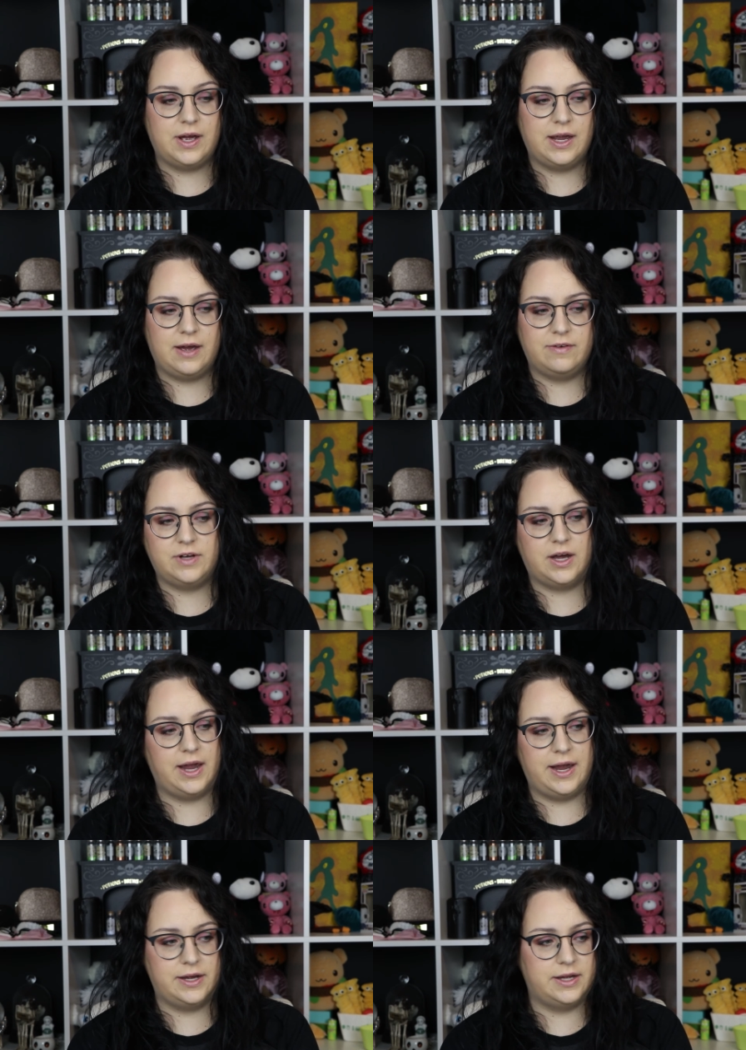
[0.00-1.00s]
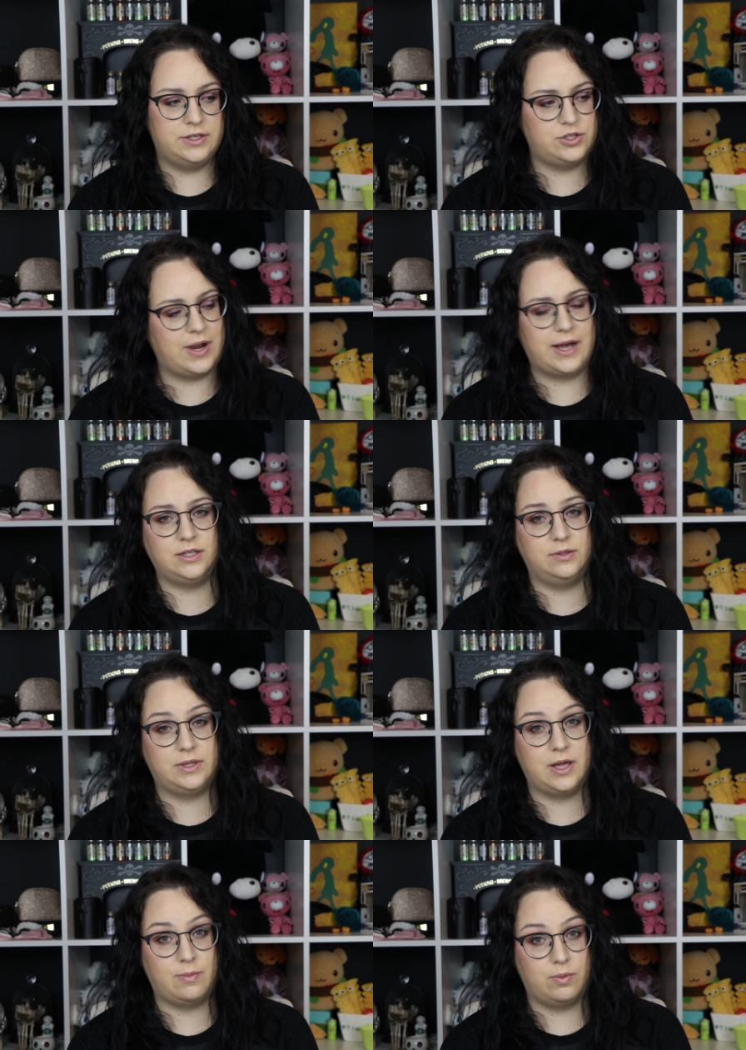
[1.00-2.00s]
I have not interacted with
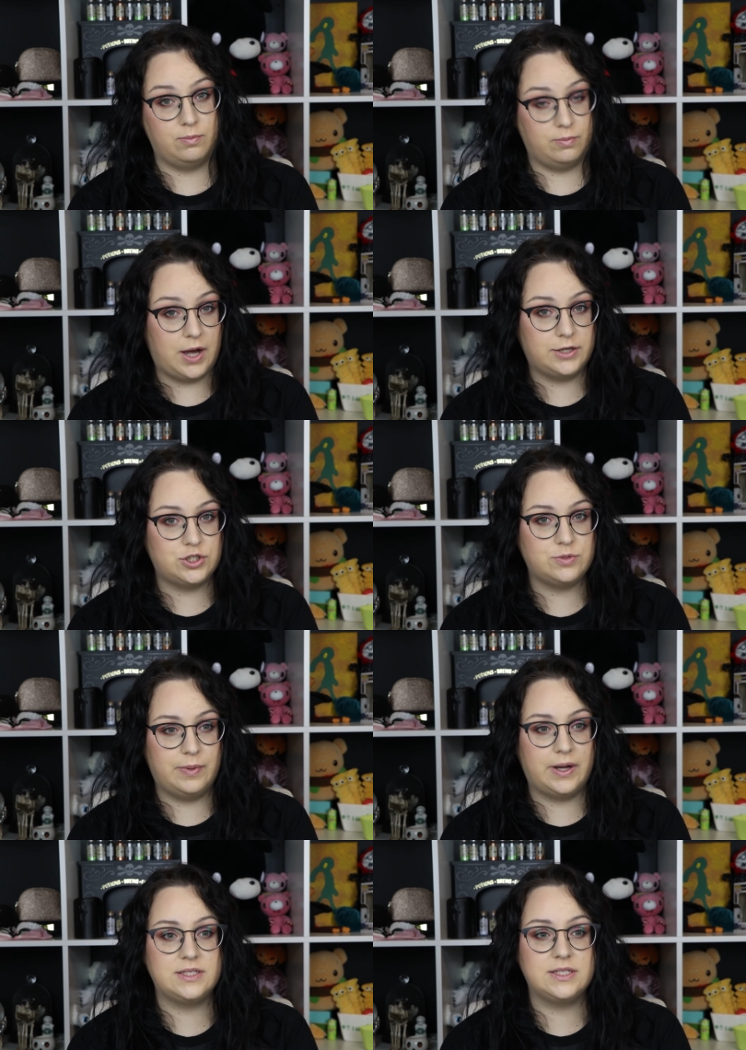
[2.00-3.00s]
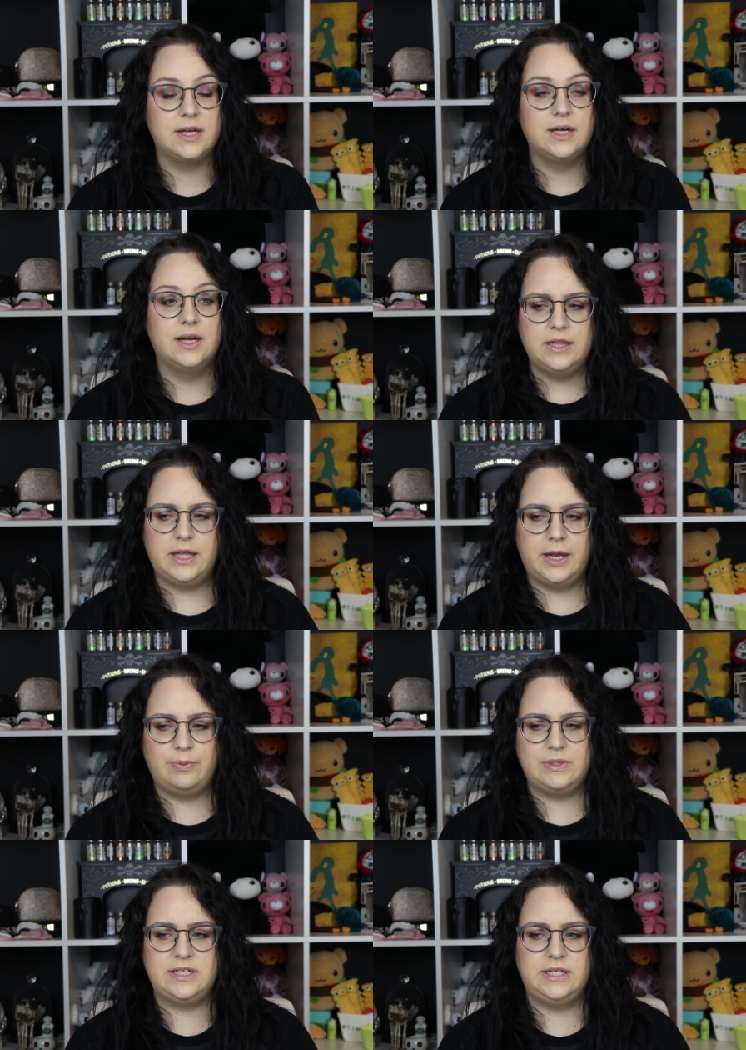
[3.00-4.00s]
them much, but they
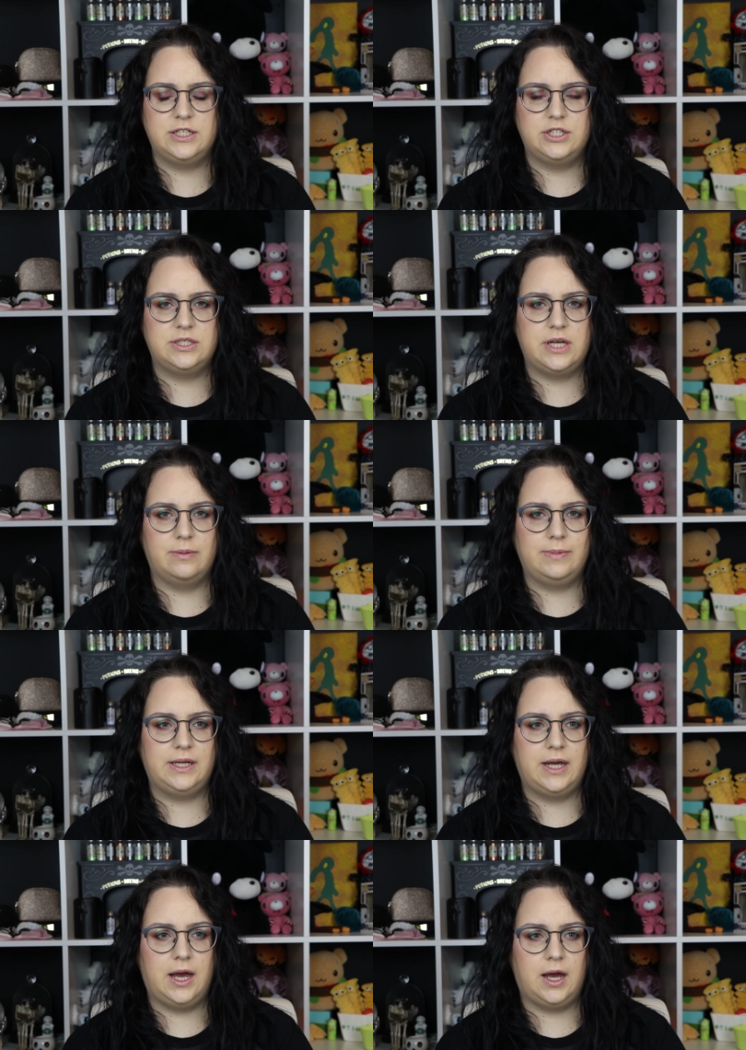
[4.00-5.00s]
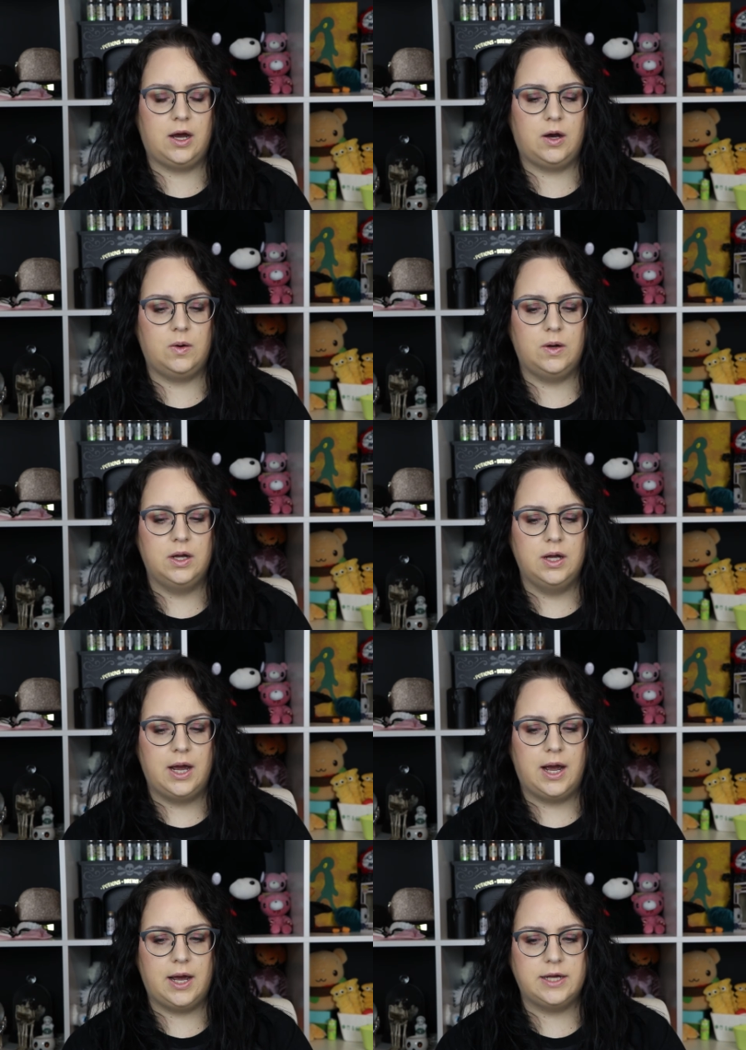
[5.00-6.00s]
proceeded to tell me how
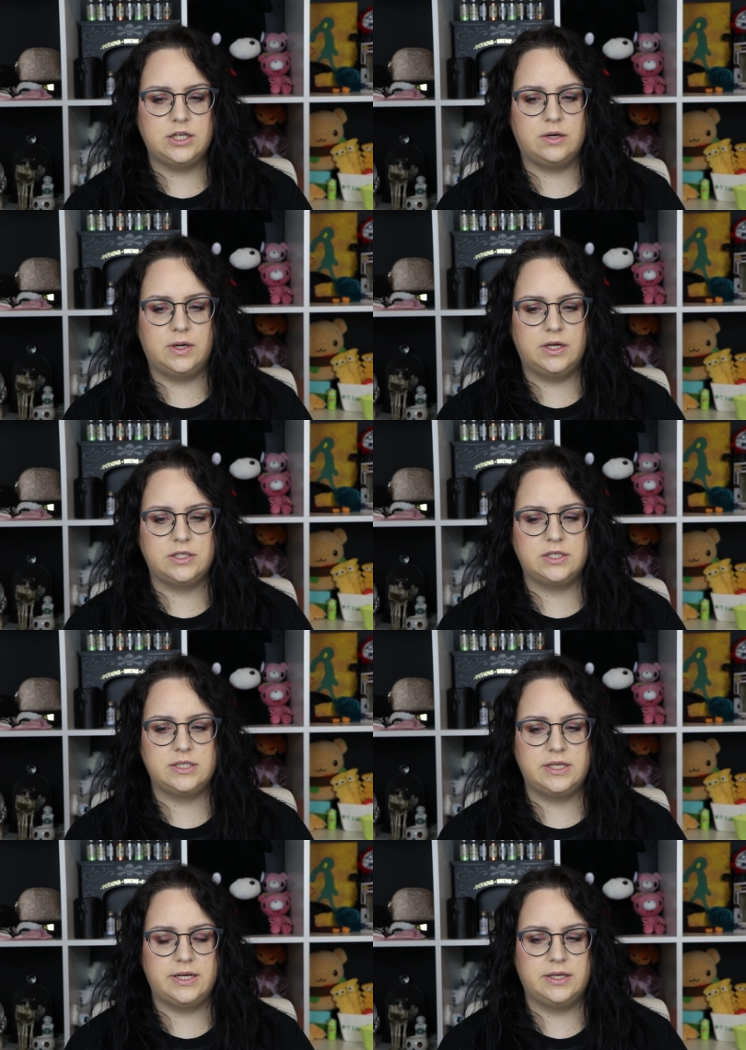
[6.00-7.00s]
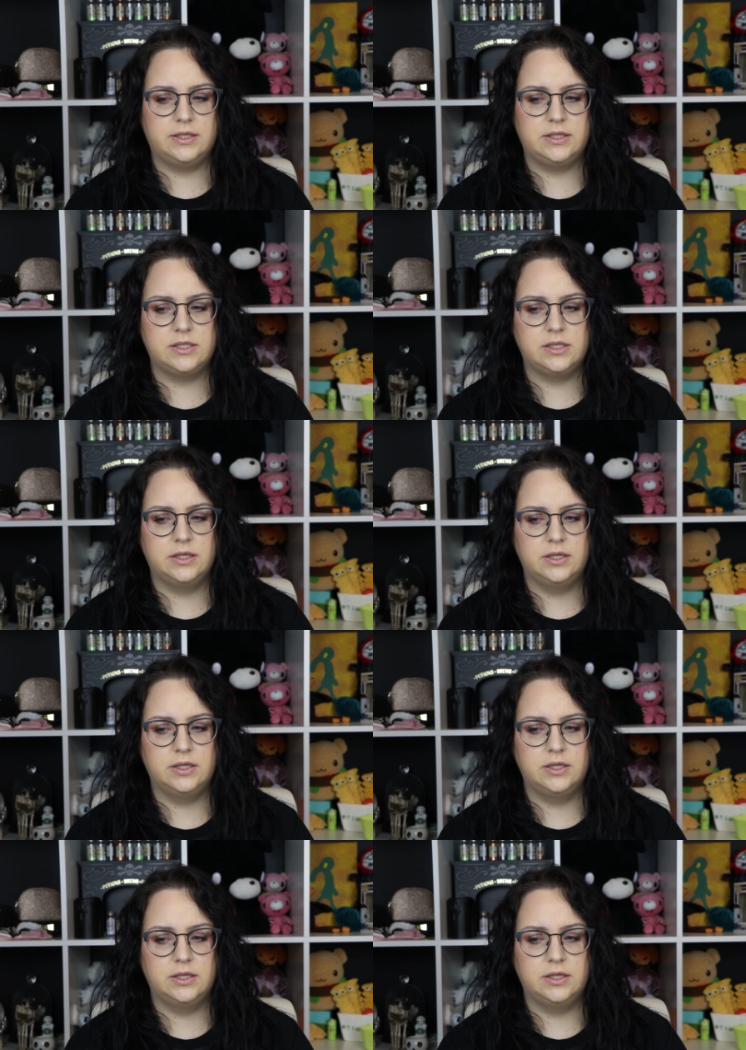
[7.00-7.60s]
I don't understand